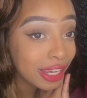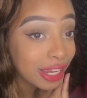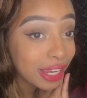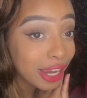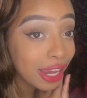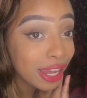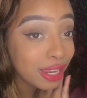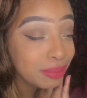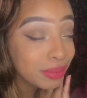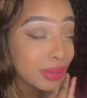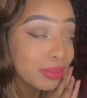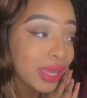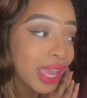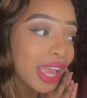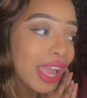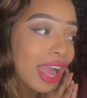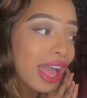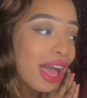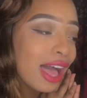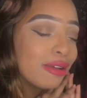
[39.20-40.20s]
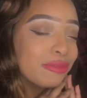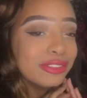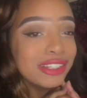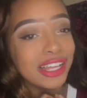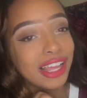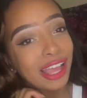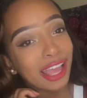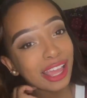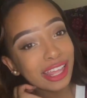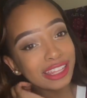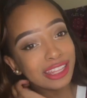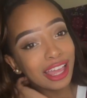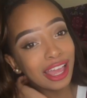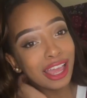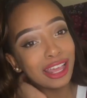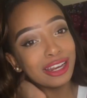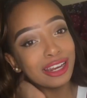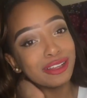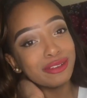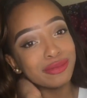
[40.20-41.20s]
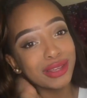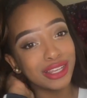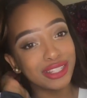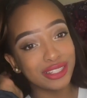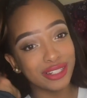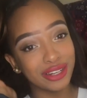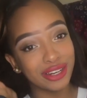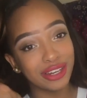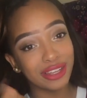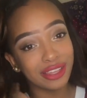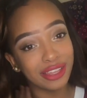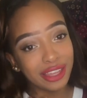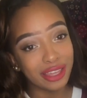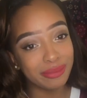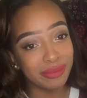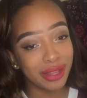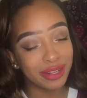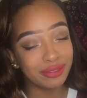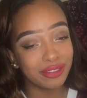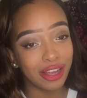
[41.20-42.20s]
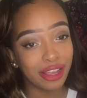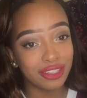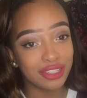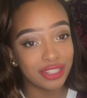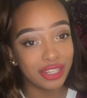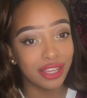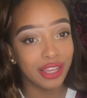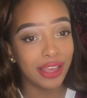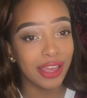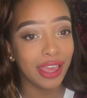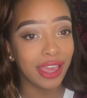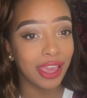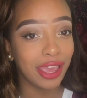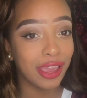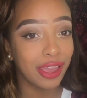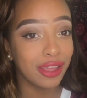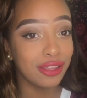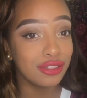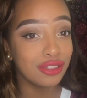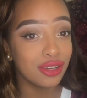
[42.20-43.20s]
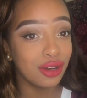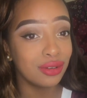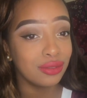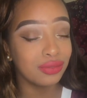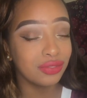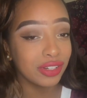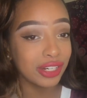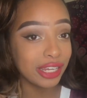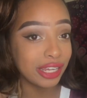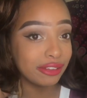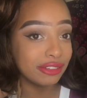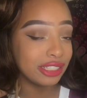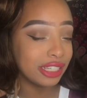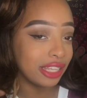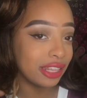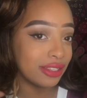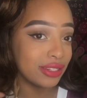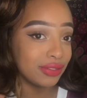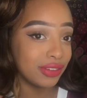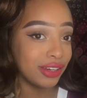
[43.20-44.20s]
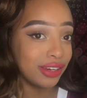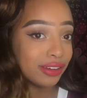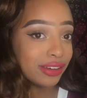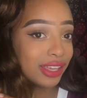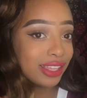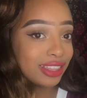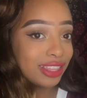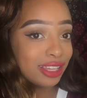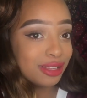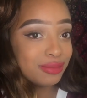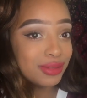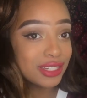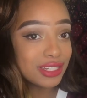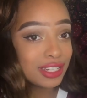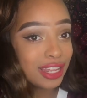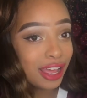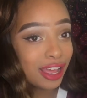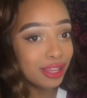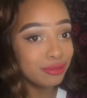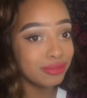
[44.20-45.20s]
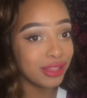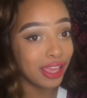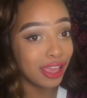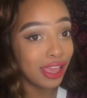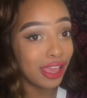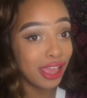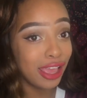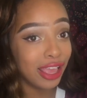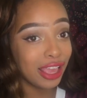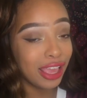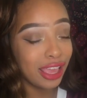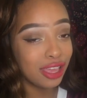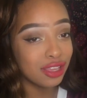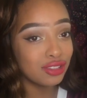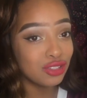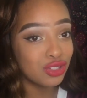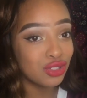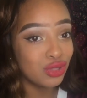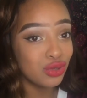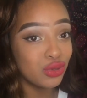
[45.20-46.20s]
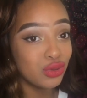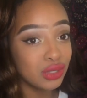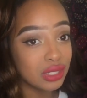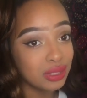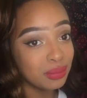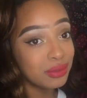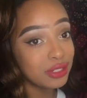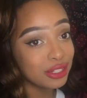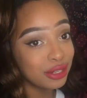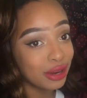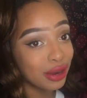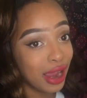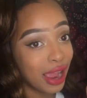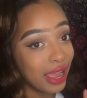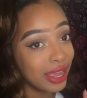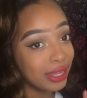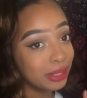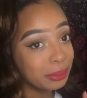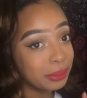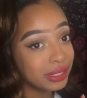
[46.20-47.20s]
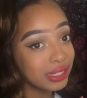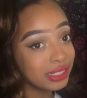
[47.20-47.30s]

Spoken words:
and my makeup, then make sure you keep on watching and don't forget to give this video a thumbs up and to subscribe.